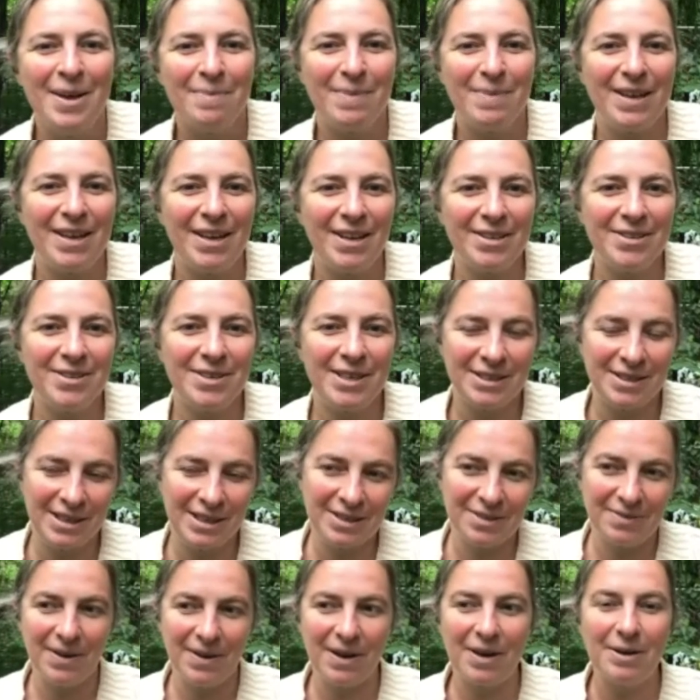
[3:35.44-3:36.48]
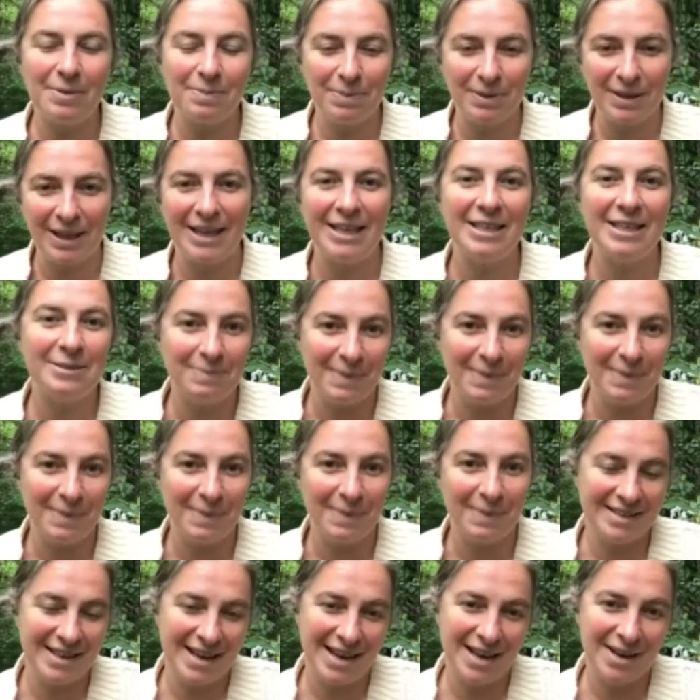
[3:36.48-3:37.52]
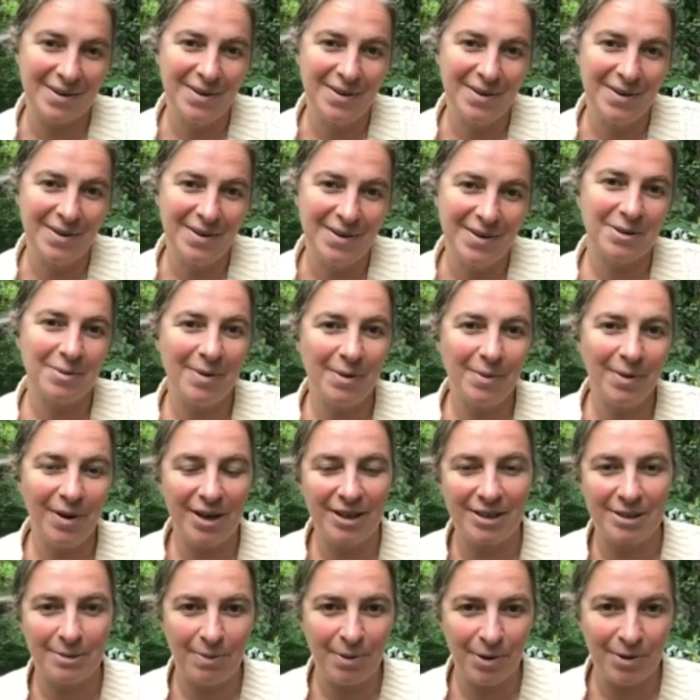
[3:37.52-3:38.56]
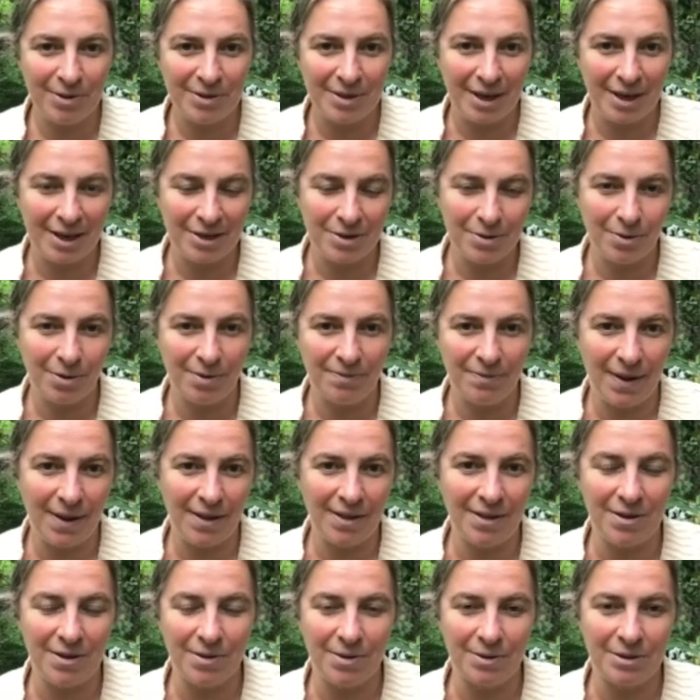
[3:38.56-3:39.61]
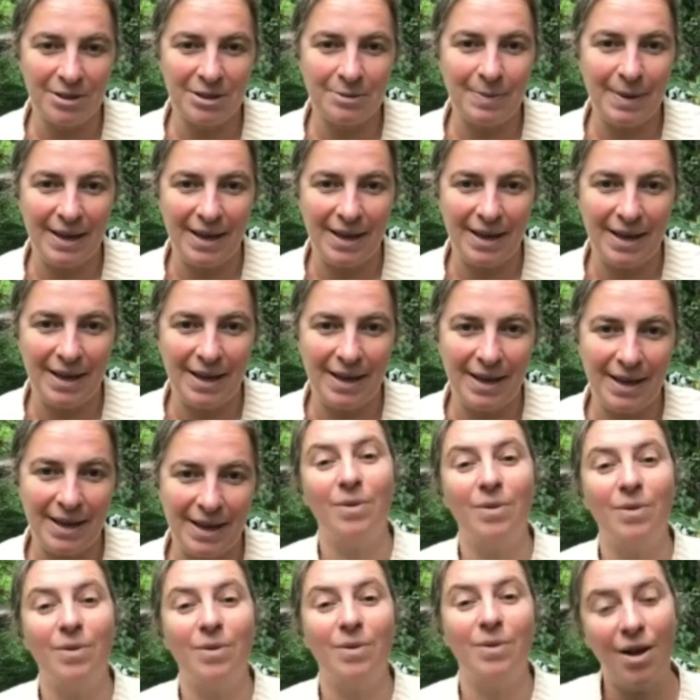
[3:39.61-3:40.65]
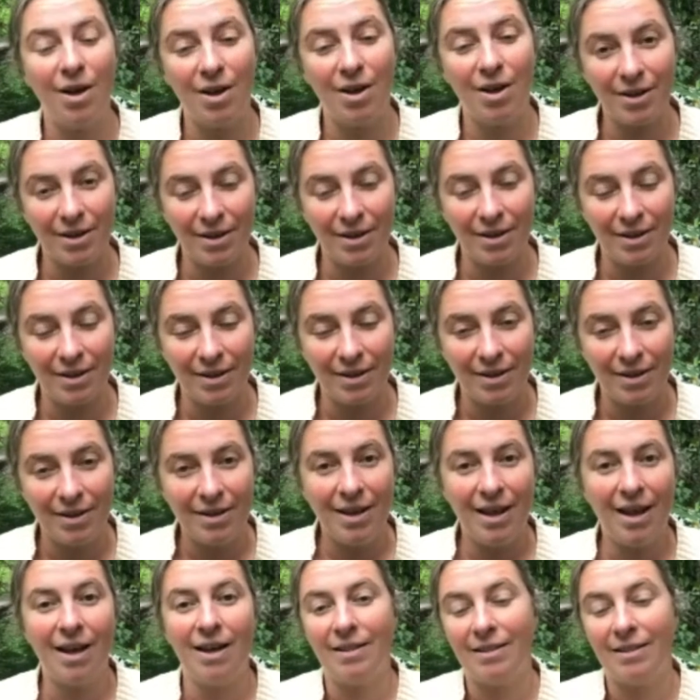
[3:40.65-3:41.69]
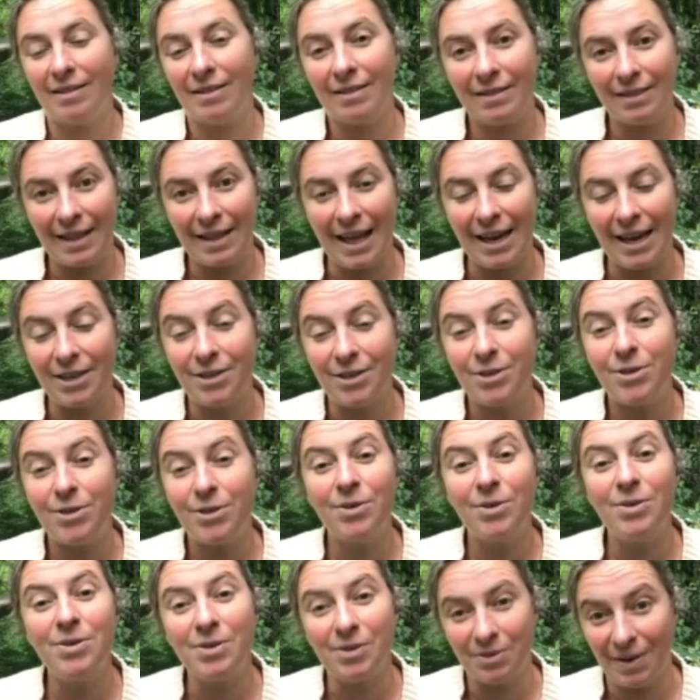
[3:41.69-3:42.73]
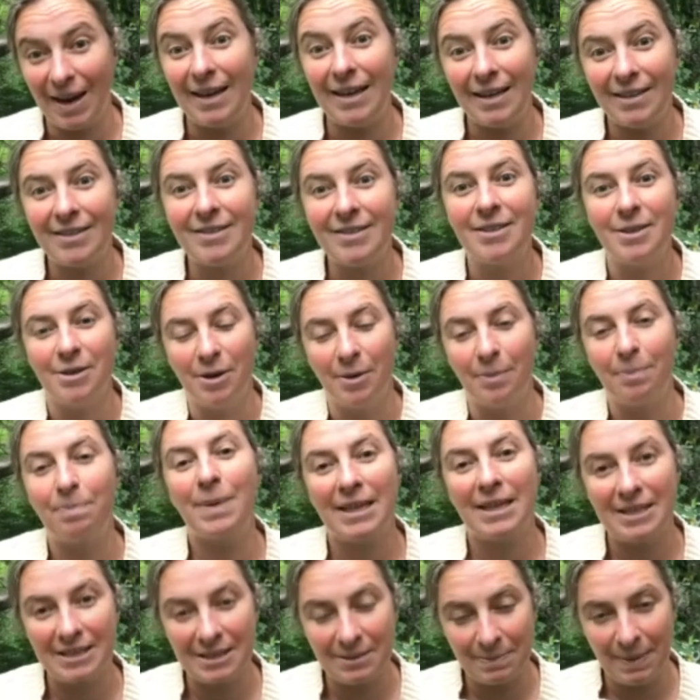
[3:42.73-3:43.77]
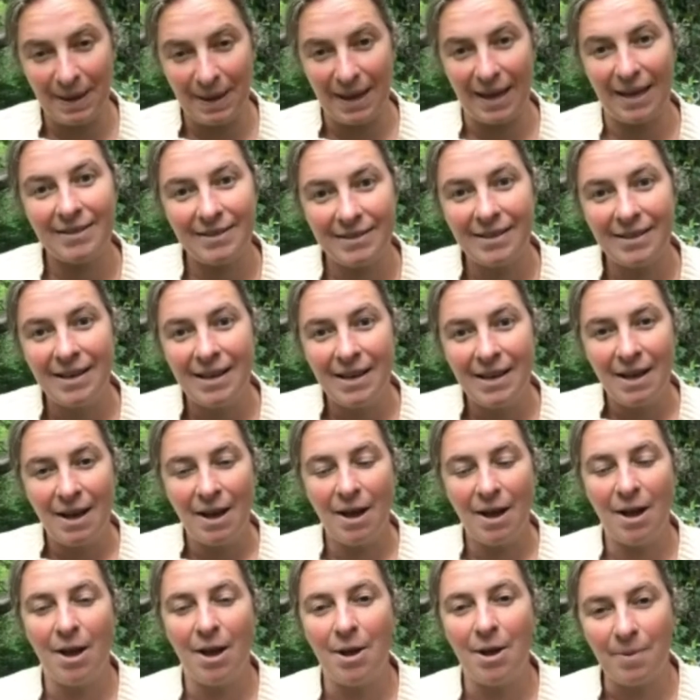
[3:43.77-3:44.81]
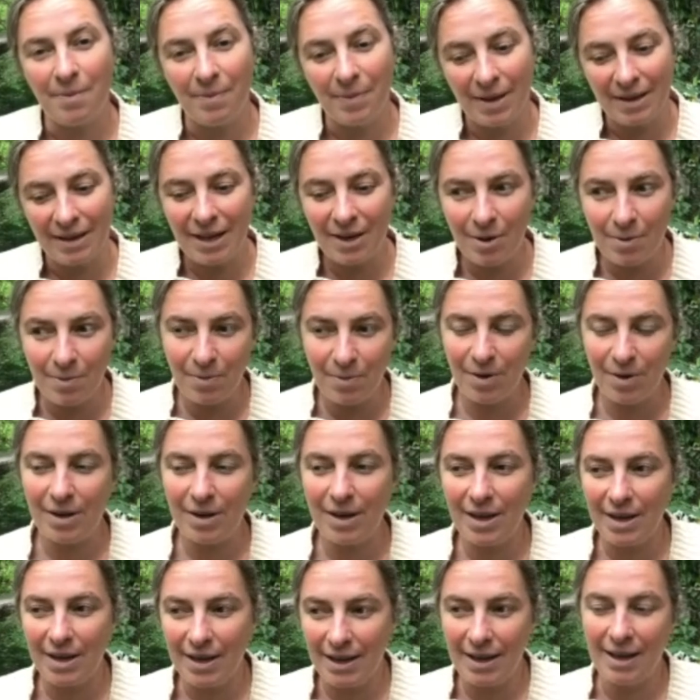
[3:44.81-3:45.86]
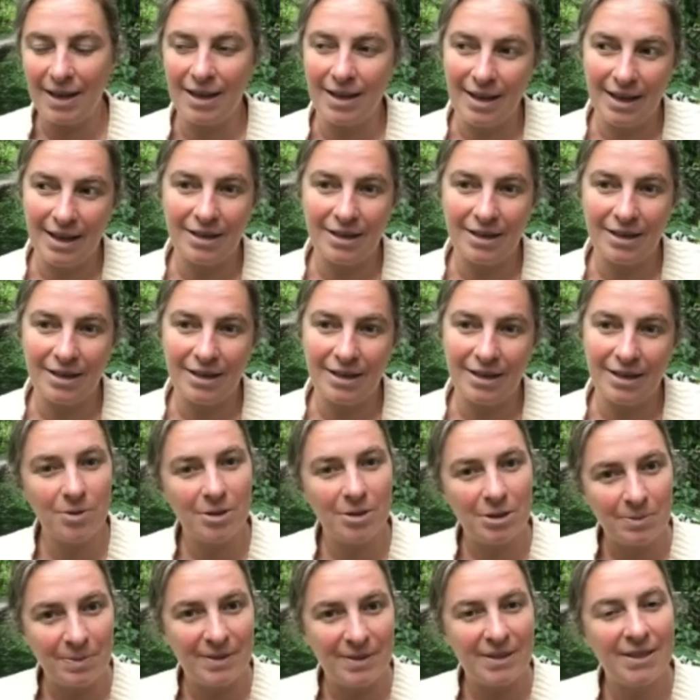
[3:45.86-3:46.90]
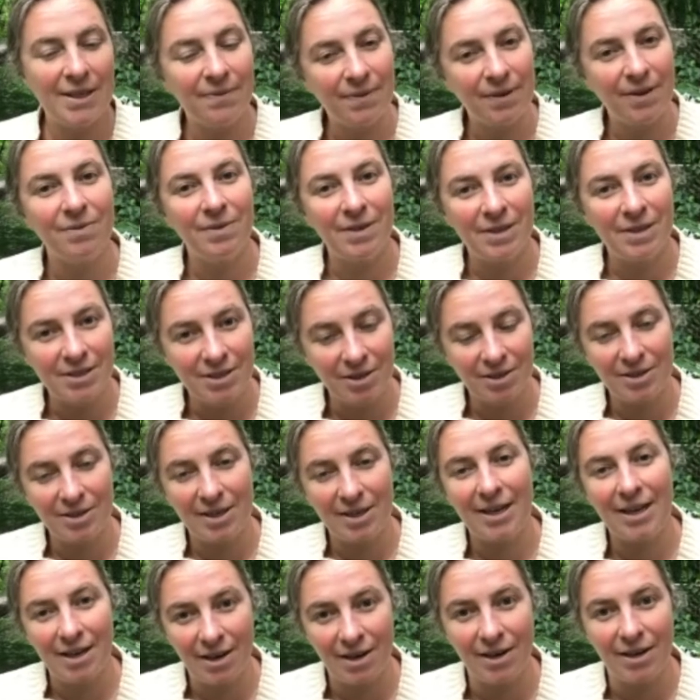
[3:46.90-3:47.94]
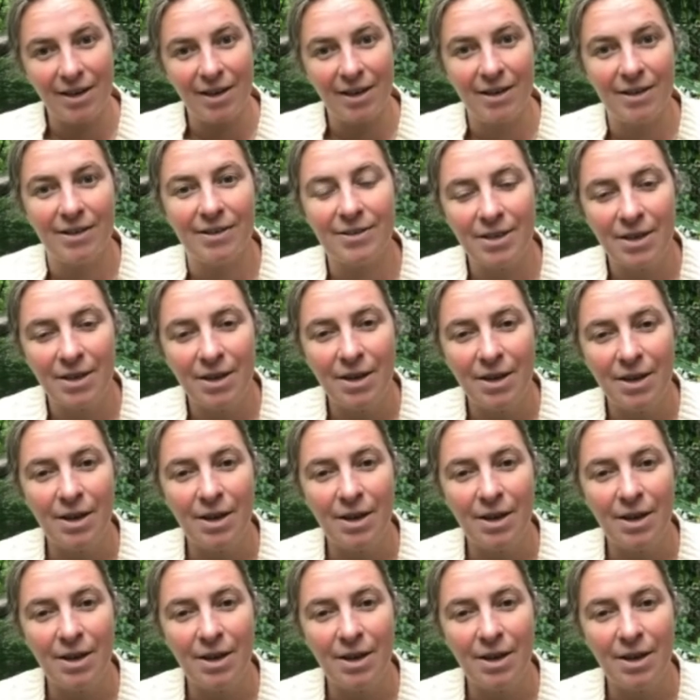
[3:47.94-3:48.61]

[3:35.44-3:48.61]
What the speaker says: because it's very place-based now. So my work as a postdoctoral fellow spanned, long latitudinal gradients, big space. And here I'm working at two specific research areas